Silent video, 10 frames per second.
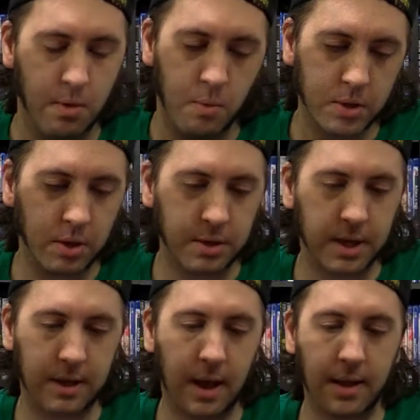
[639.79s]
Which it looks
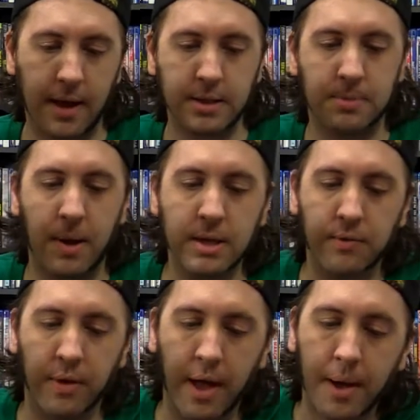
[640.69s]
like they allowed space
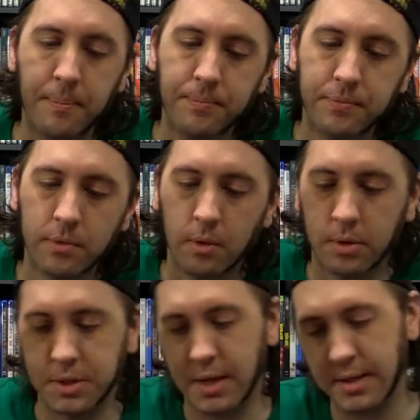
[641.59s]
for that,
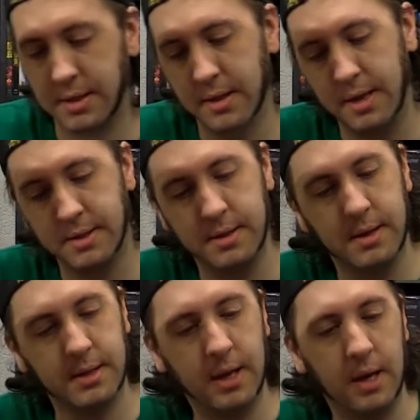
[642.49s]
which is that's
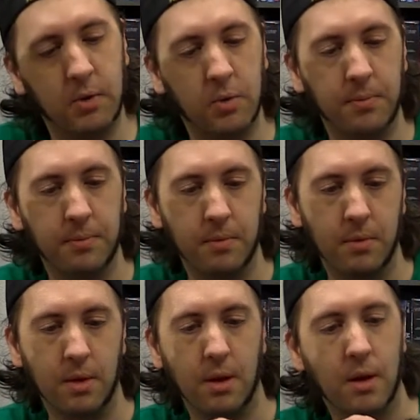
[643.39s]
kind of cool.
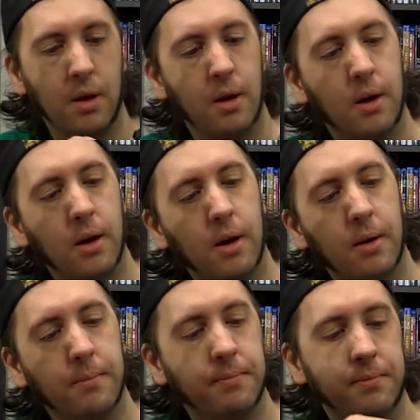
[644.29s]

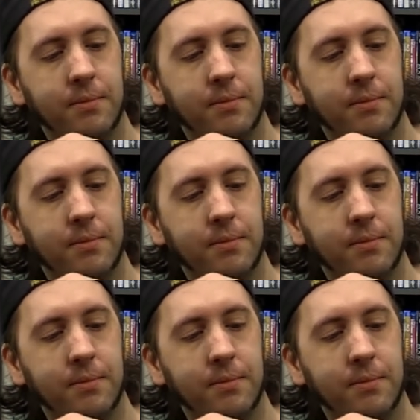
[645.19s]
Um,